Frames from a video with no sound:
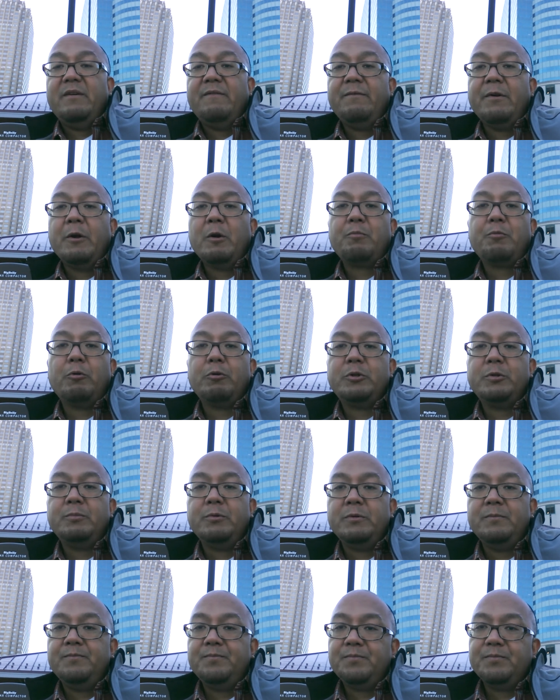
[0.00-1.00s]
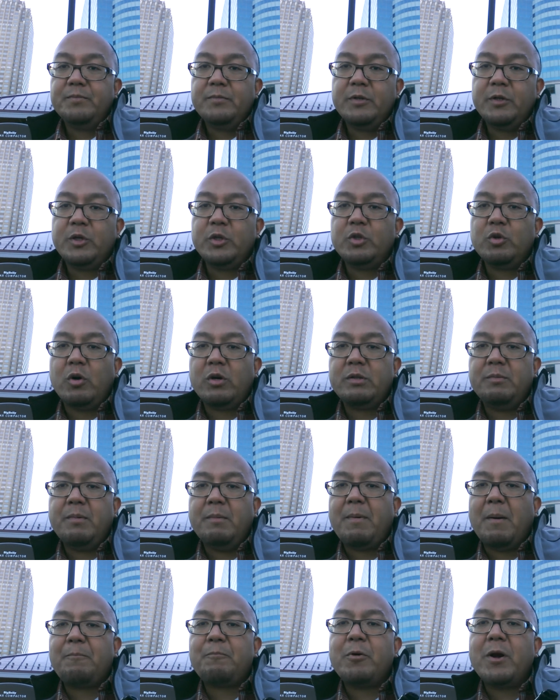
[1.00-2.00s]
Very approachable. You could talk to them
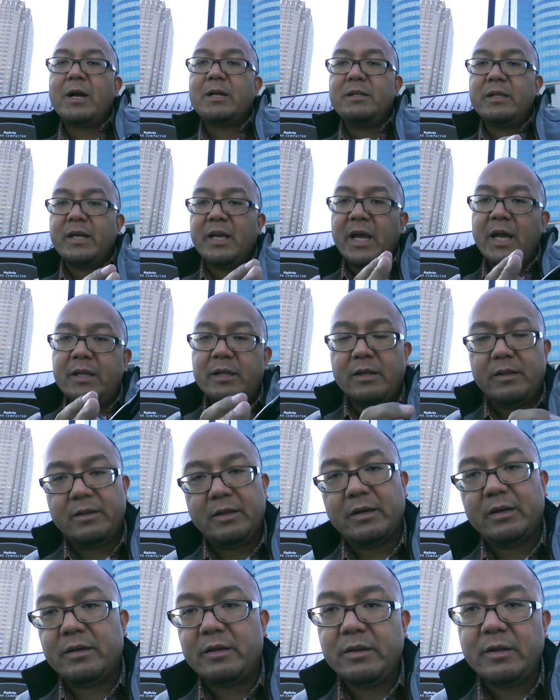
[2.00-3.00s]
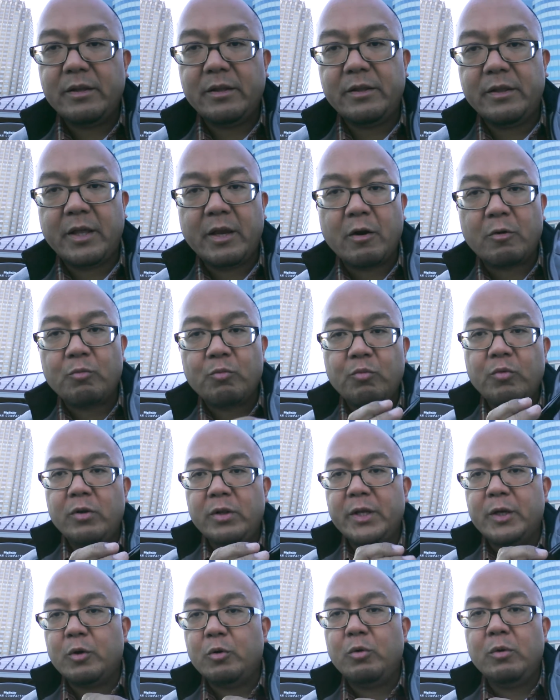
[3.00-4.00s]
about practically anything. They are
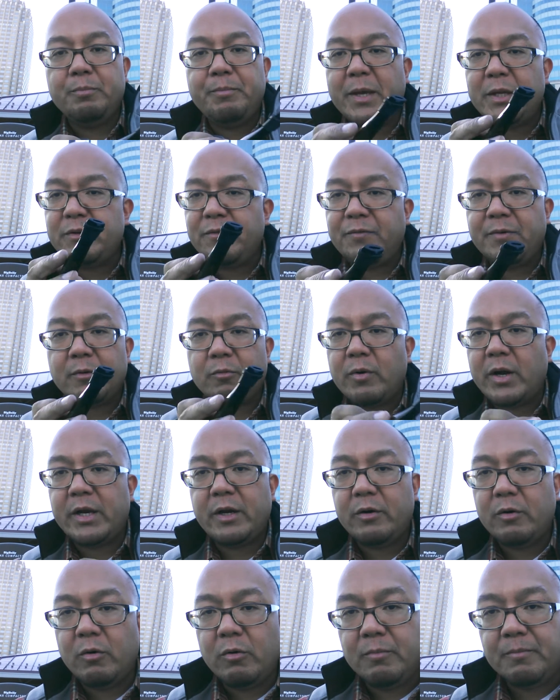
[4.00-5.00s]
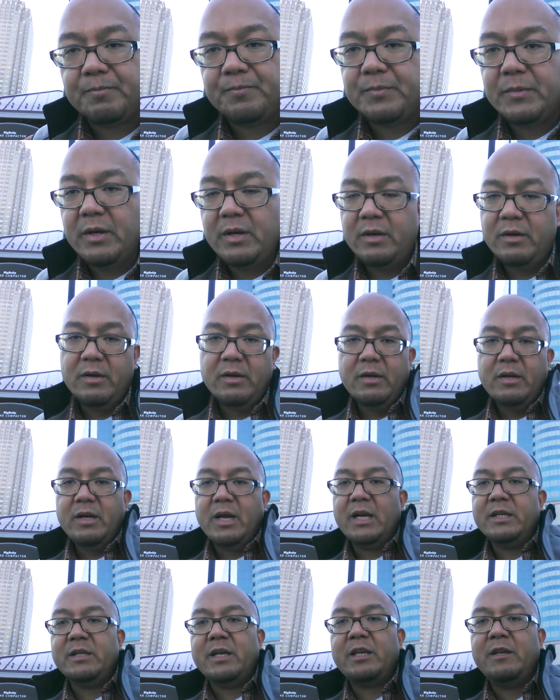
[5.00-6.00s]
really cool, made you feel right at home.
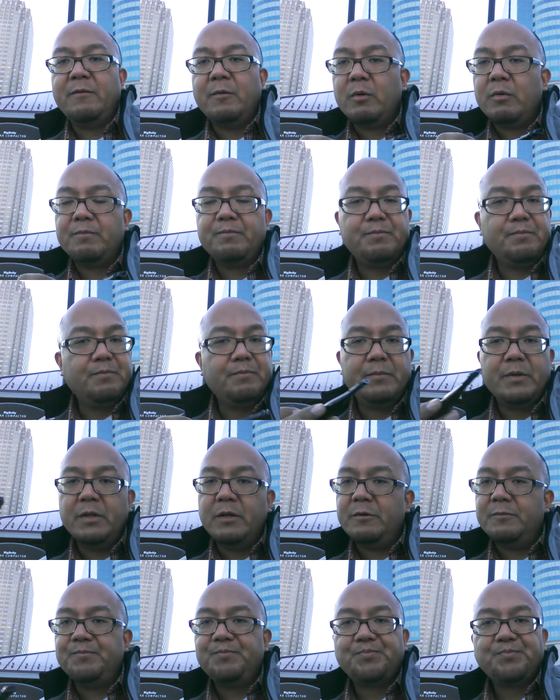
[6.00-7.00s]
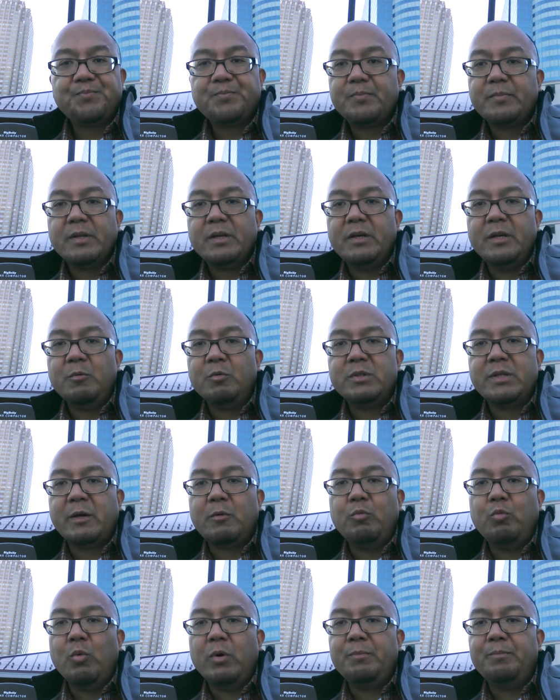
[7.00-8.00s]
As like you you know, it was
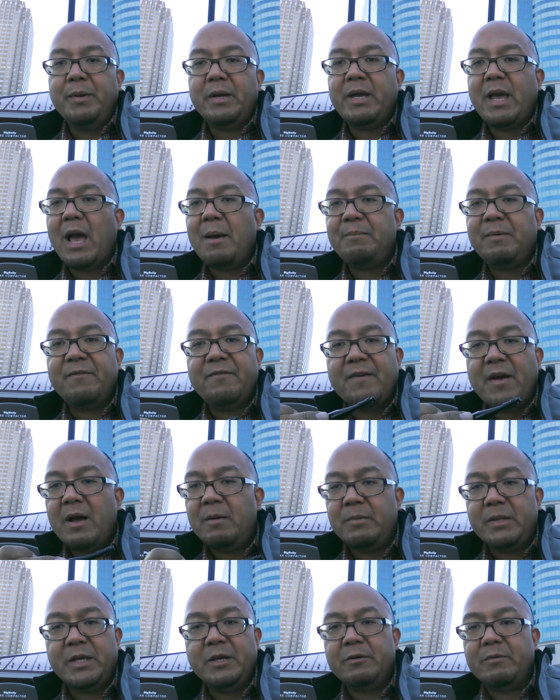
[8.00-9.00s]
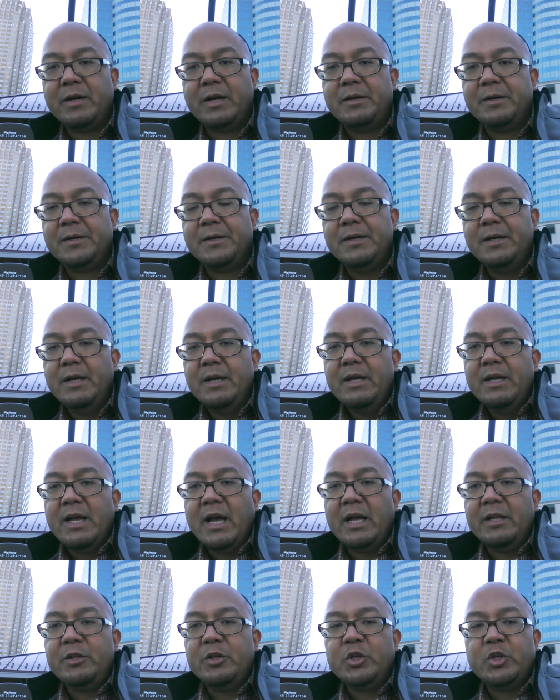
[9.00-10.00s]
like one big happy family here at uh,
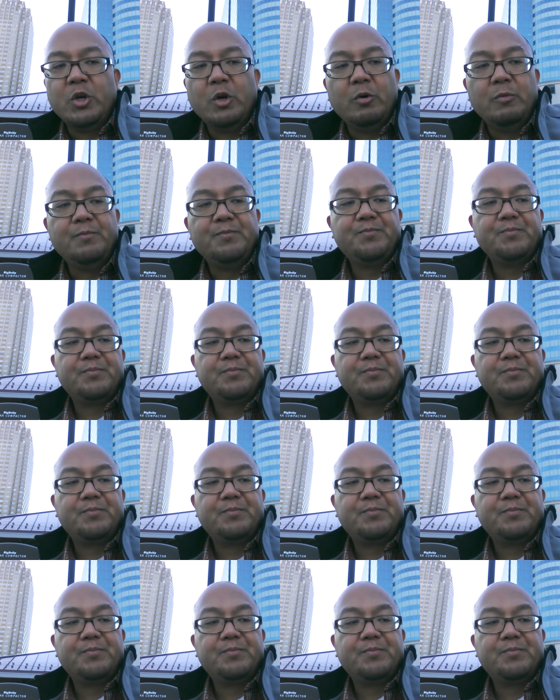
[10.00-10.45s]
at the show.